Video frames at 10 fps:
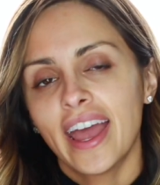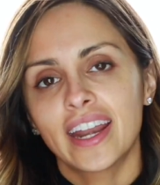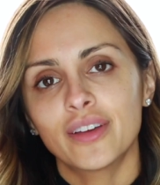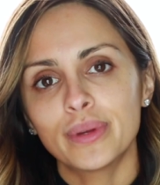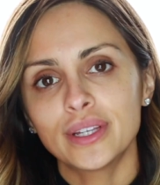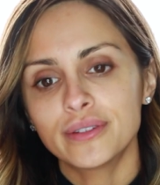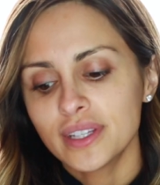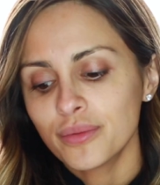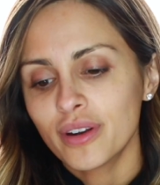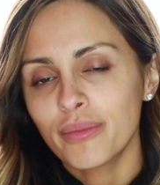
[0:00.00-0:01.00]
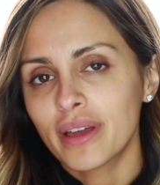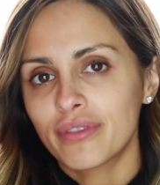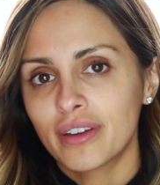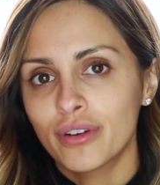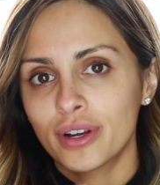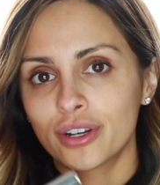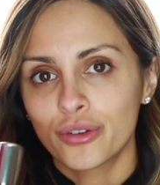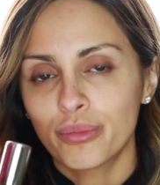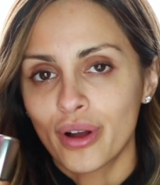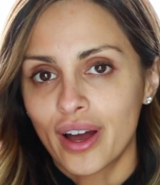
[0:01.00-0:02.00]
And I've been using one of my favorite
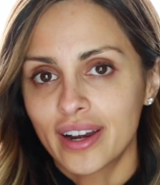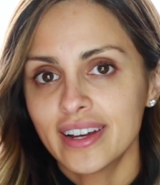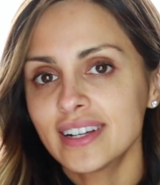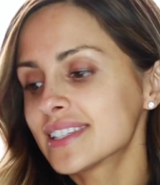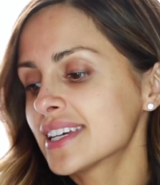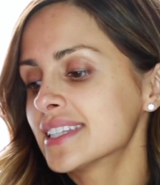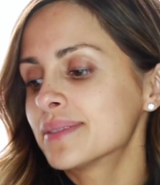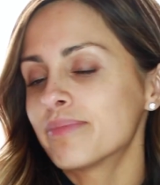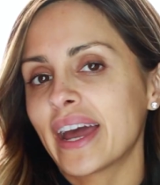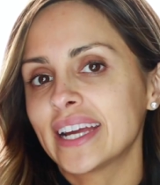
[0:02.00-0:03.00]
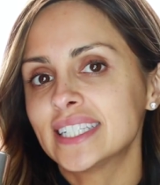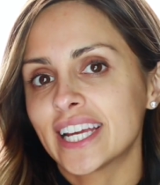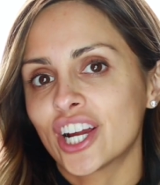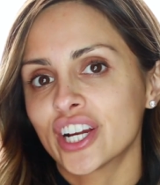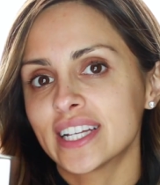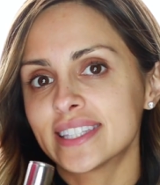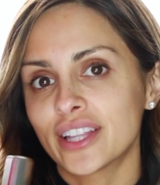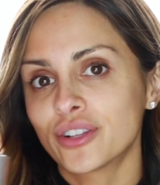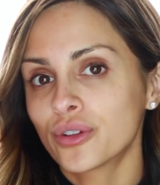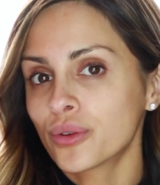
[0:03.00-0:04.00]
new products. It's by Terry
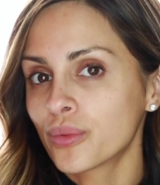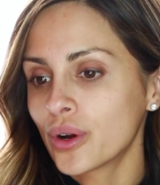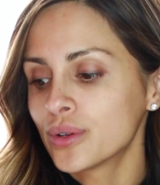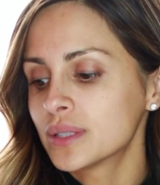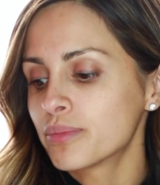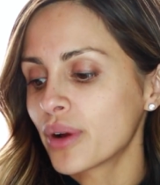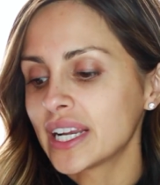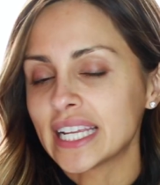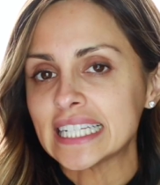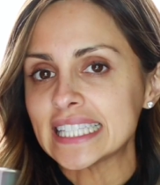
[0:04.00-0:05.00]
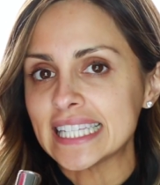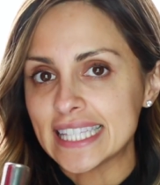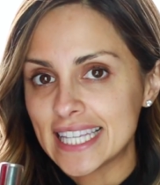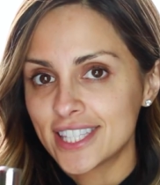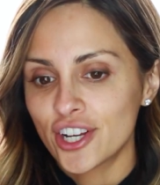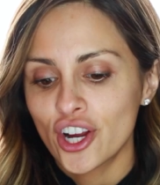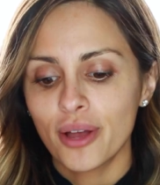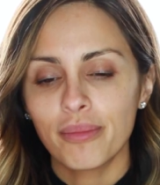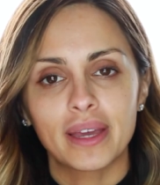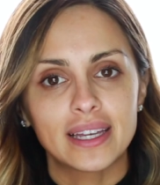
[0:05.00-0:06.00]
Cellular Rose Brightening CC
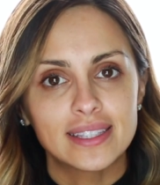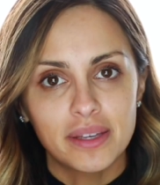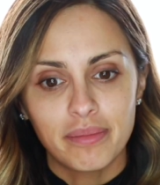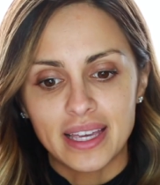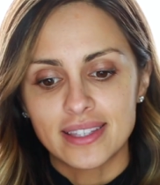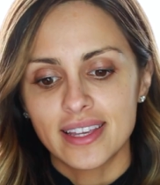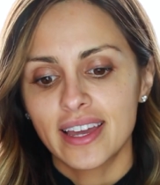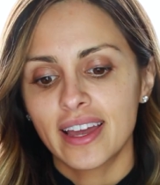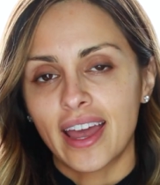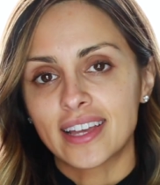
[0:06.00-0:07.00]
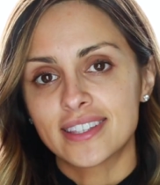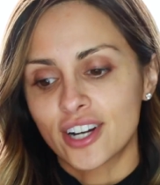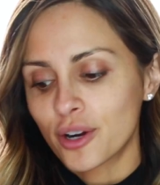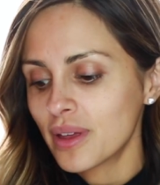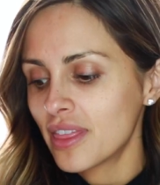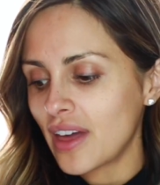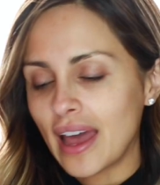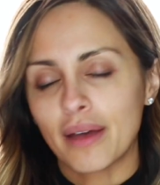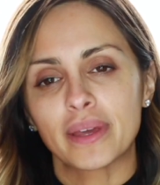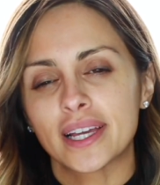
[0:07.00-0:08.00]
Serum. It's amazing. I start with
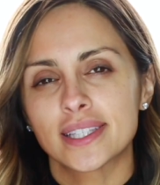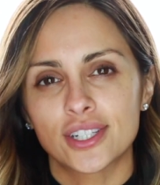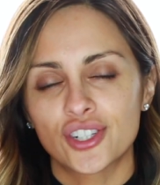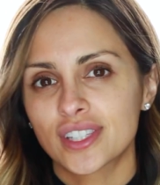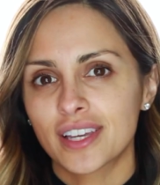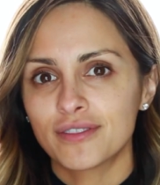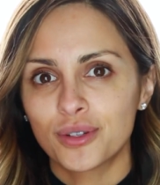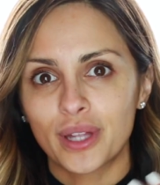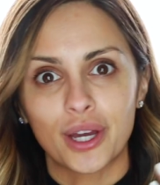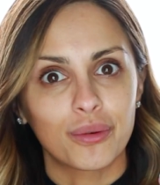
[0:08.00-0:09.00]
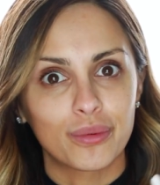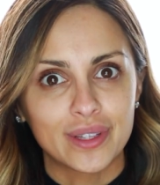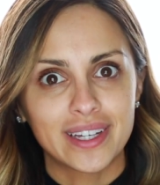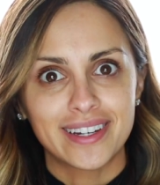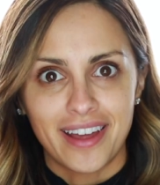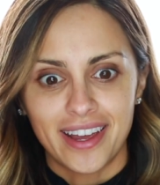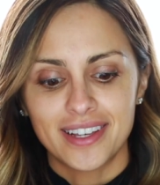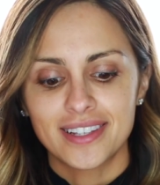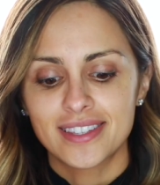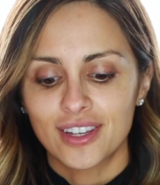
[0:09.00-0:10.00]
that because it just gives you like a really
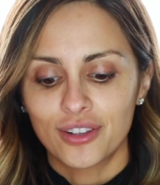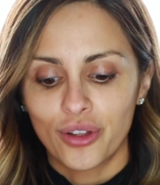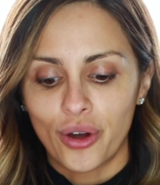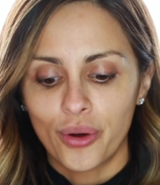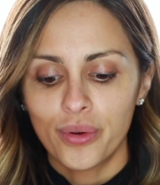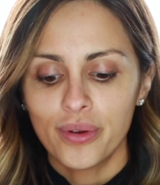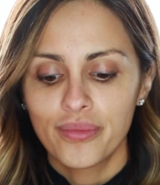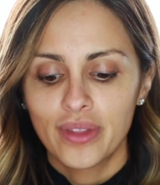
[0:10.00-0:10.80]
nice glow.